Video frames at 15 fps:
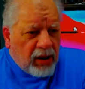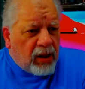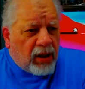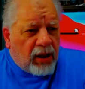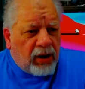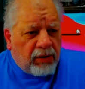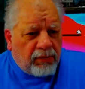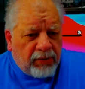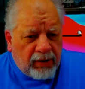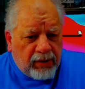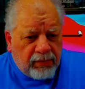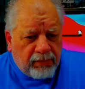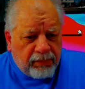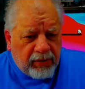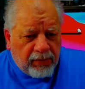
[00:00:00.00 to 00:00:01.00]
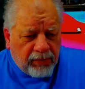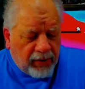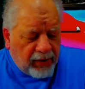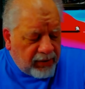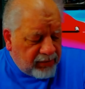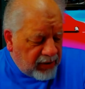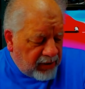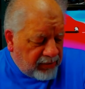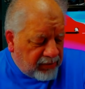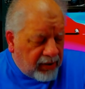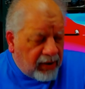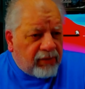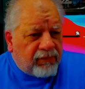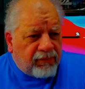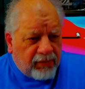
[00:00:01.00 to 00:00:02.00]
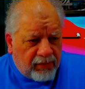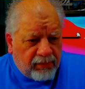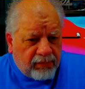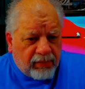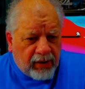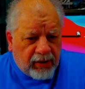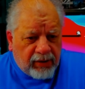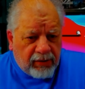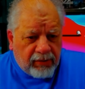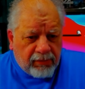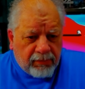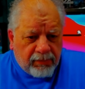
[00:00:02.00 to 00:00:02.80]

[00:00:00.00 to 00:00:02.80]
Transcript: Anyway, be well, stay safe, and thank you.